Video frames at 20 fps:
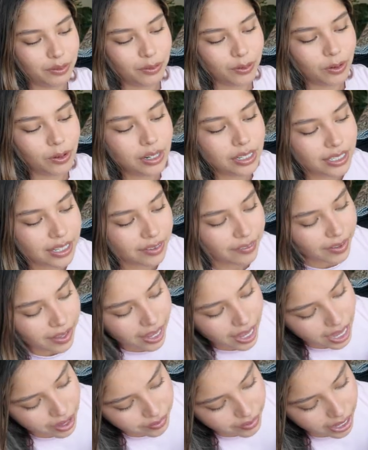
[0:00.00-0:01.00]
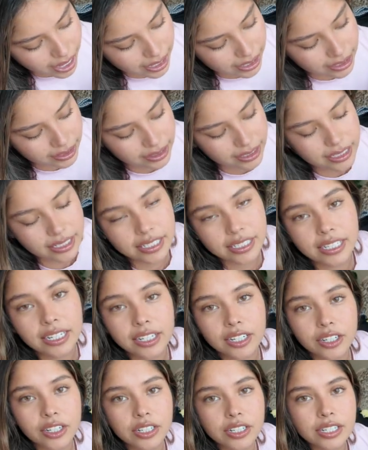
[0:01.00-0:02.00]
Of course, I've added these
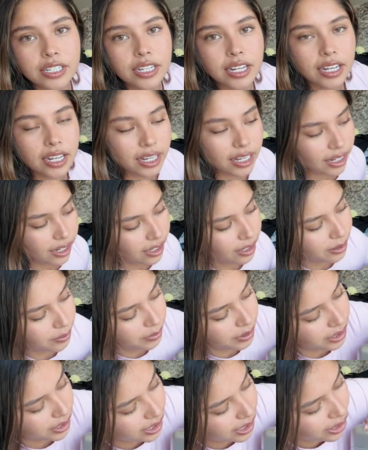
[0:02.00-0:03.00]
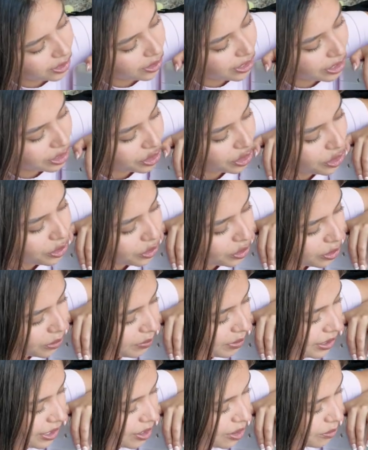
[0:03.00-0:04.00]
stickers. This sticker actually used to
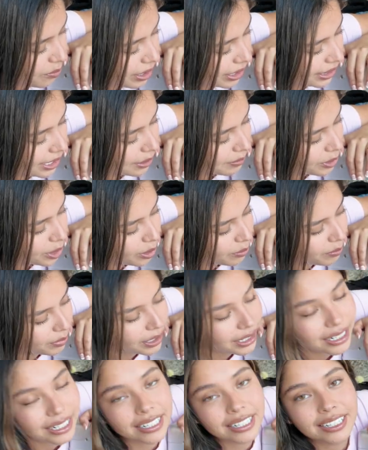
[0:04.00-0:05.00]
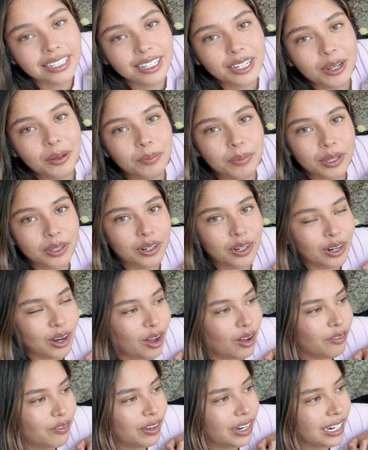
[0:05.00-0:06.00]
be on my laptop, but I peeled it
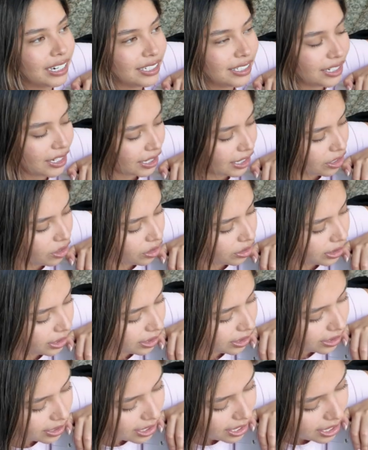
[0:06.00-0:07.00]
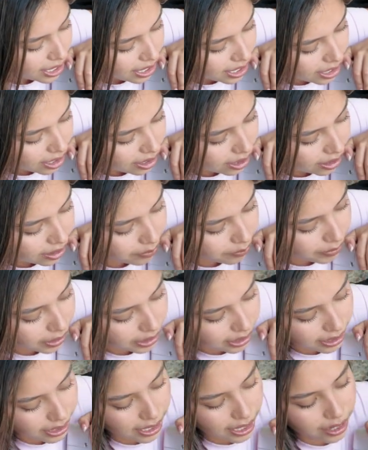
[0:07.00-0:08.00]
off and I stuck it on there.
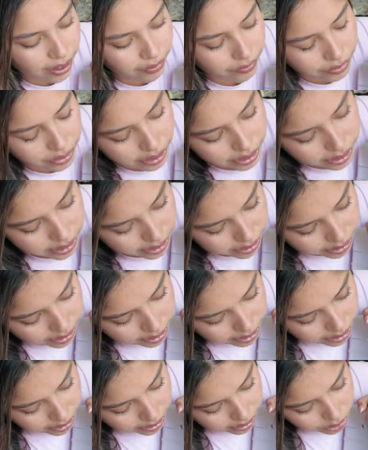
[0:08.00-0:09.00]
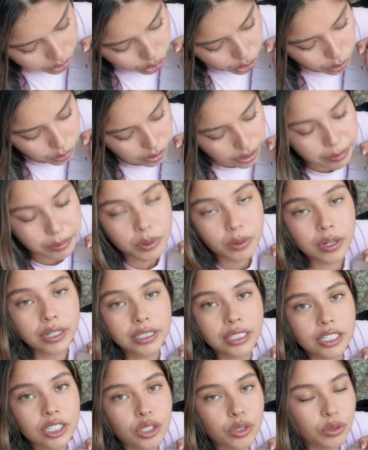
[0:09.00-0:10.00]
Then I have this tulips one
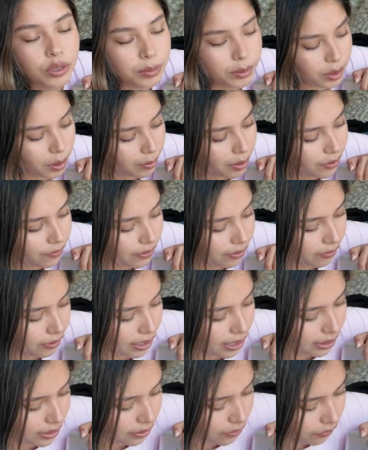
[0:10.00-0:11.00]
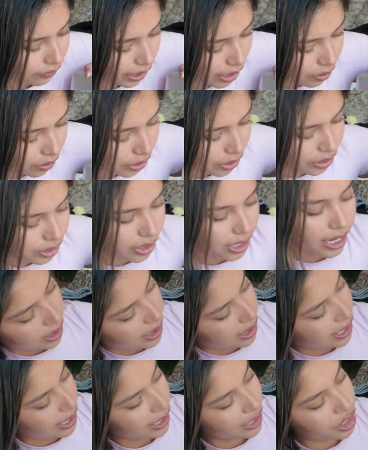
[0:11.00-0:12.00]
because tulips are my favorite kinds of flowers,
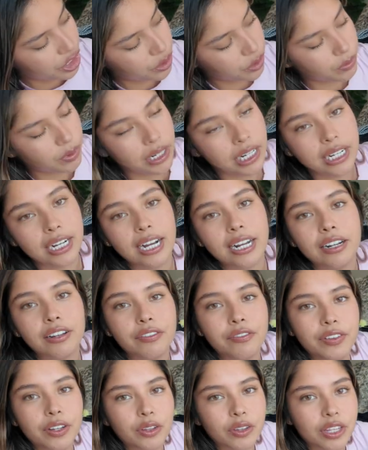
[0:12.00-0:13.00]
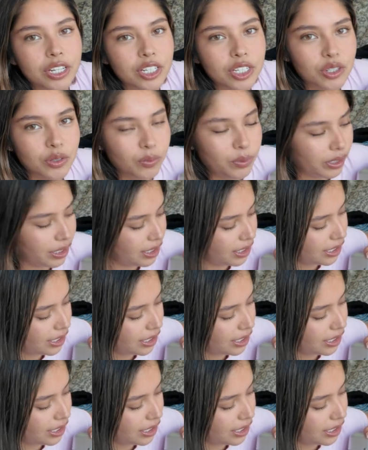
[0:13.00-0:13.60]
and then I just want to kind of fill this with